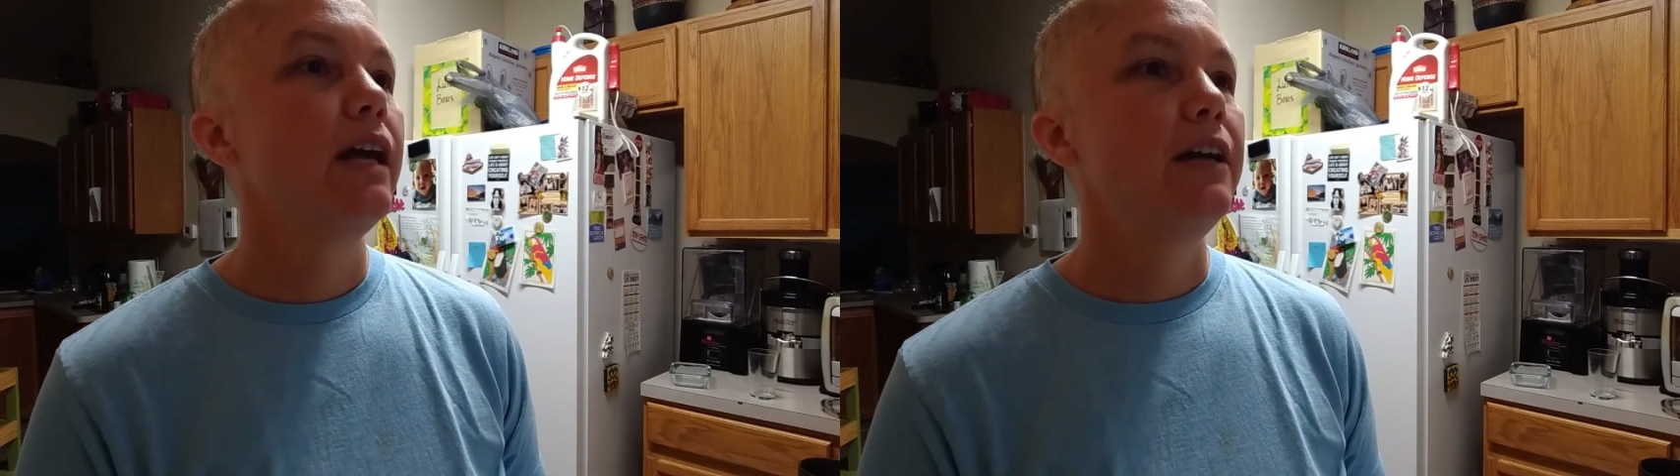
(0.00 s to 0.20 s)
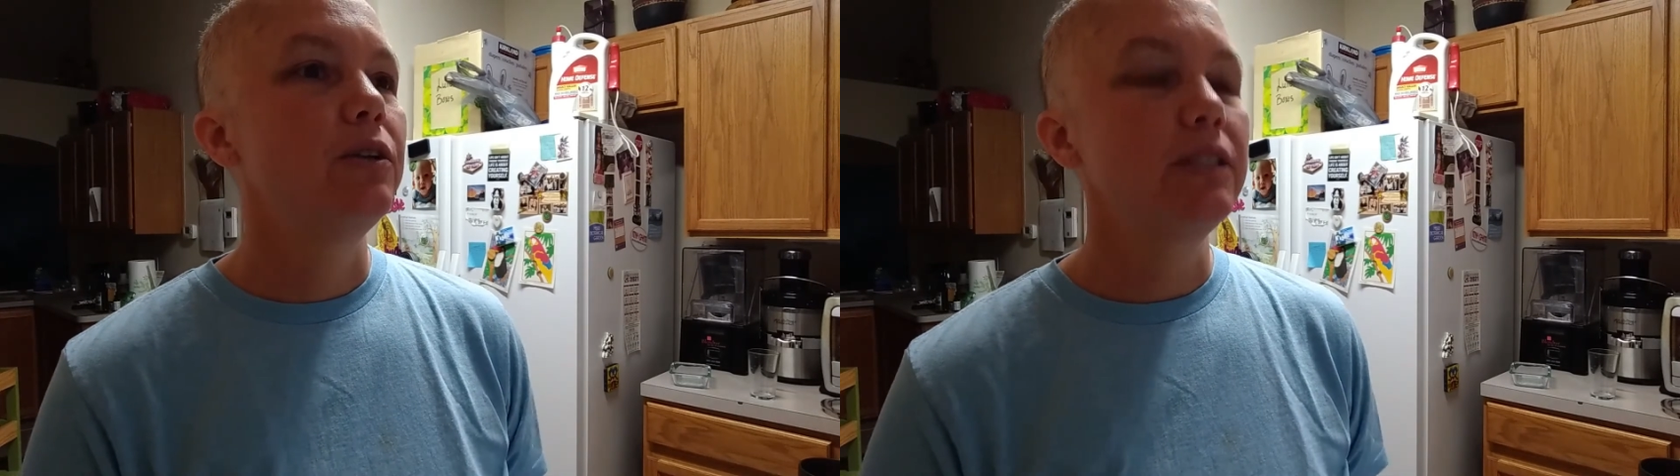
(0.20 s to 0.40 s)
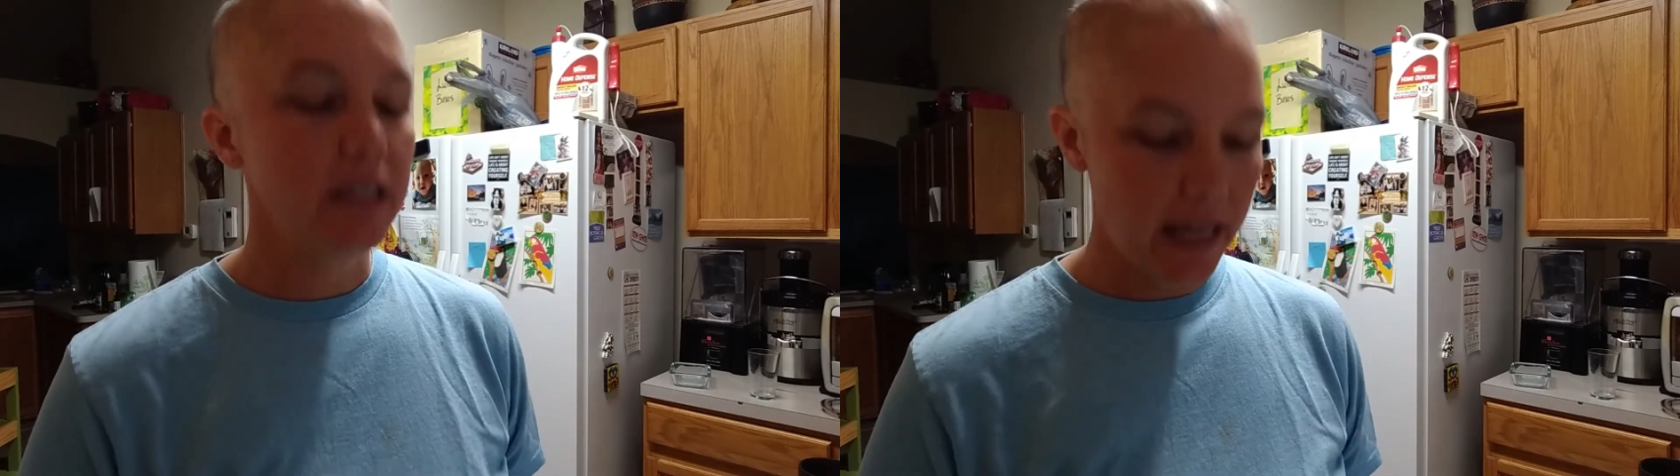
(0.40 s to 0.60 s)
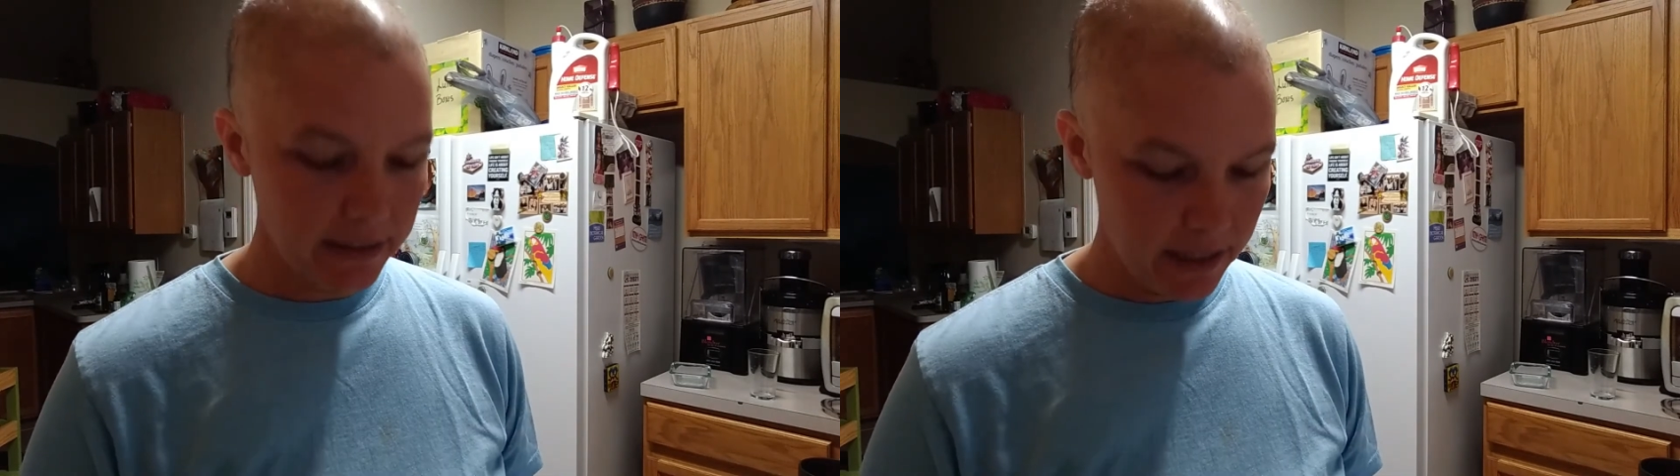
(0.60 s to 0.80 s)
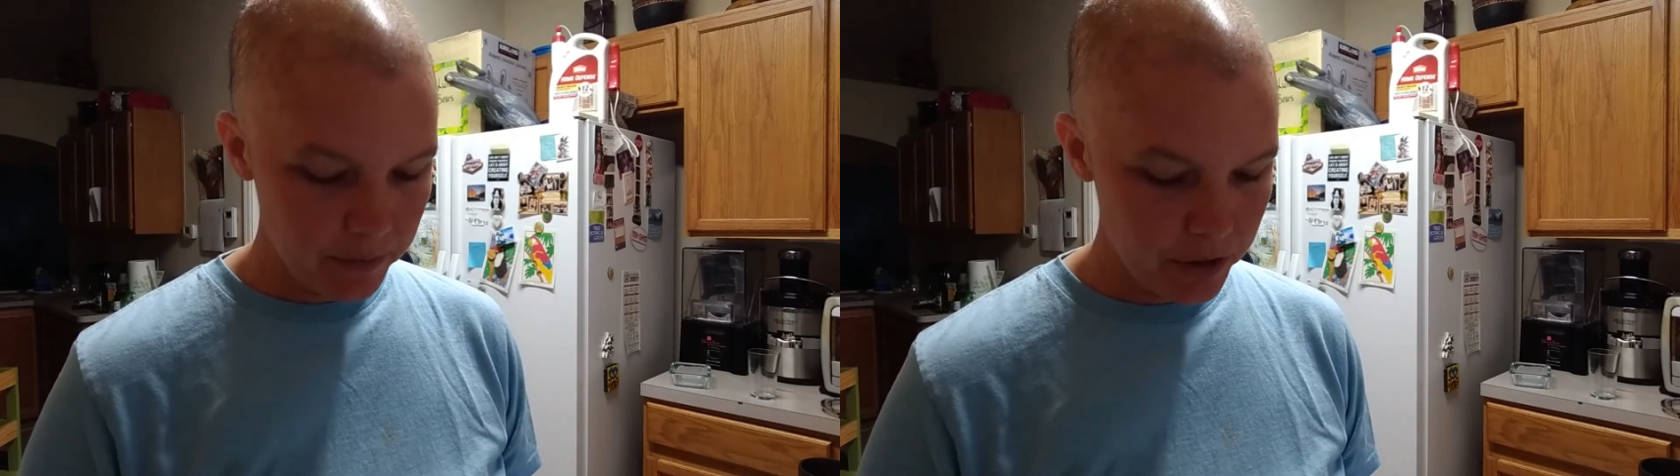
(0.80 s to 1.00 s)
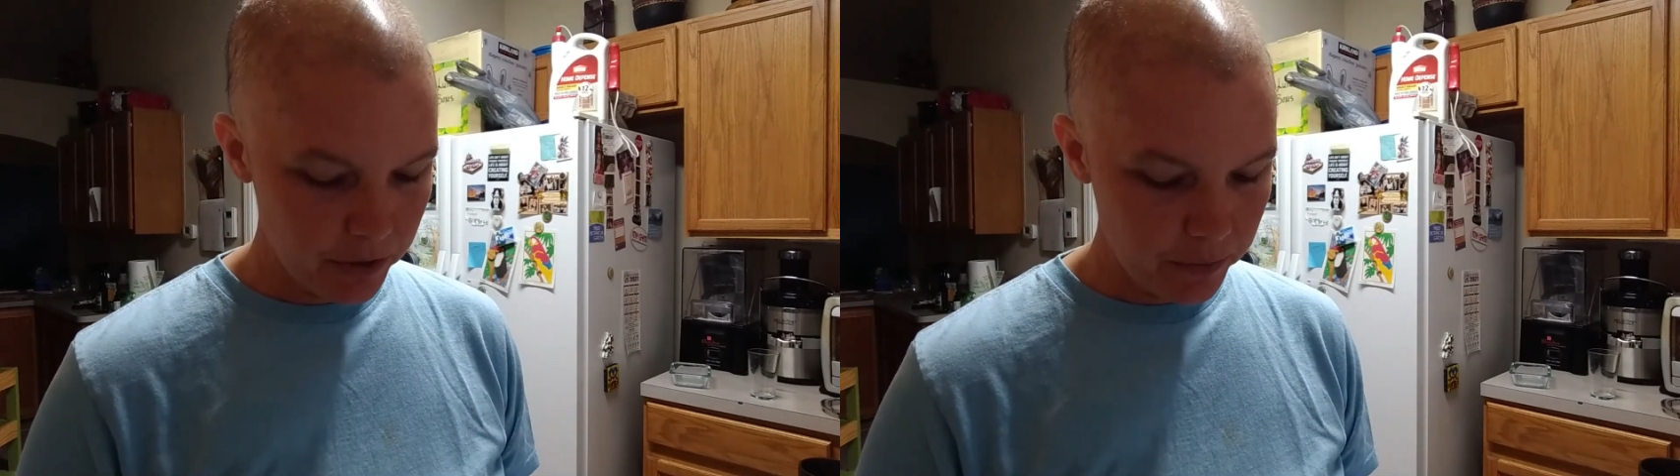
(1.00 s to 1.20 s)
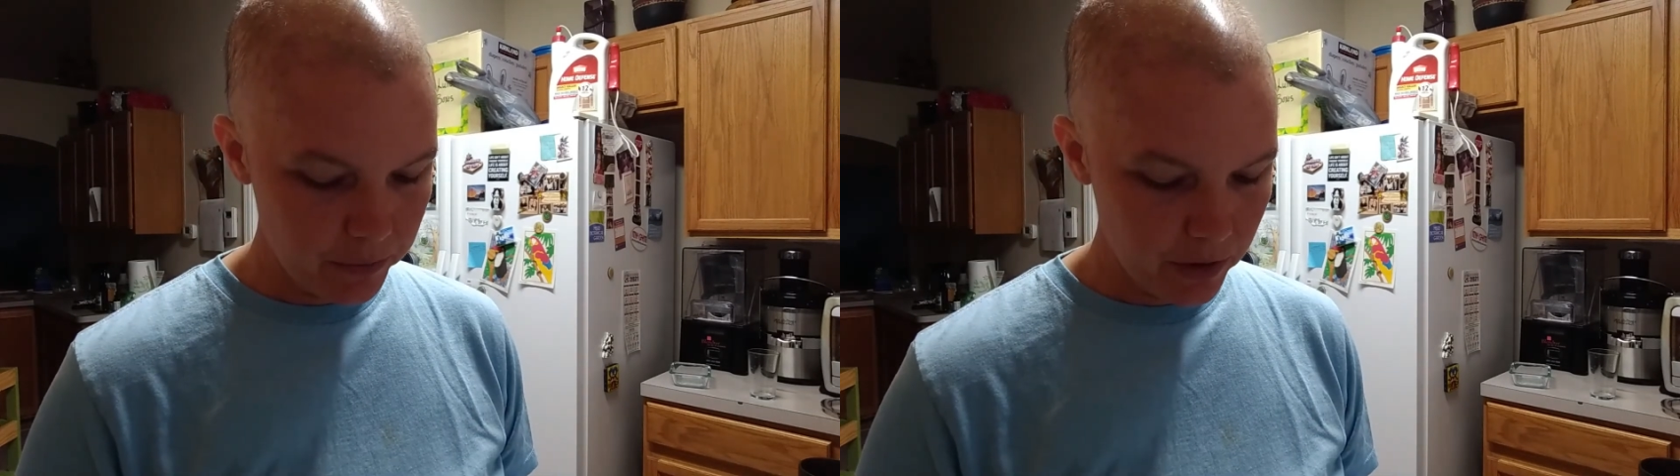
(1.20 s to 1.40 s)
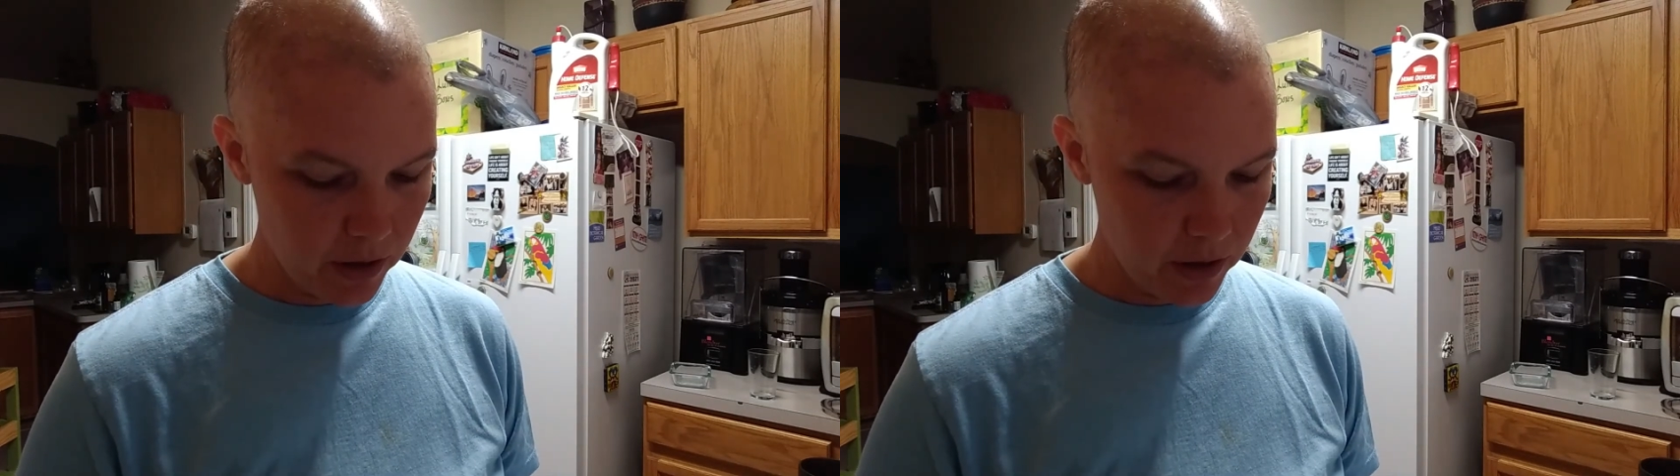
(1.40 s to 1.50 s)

I noticed it last time too.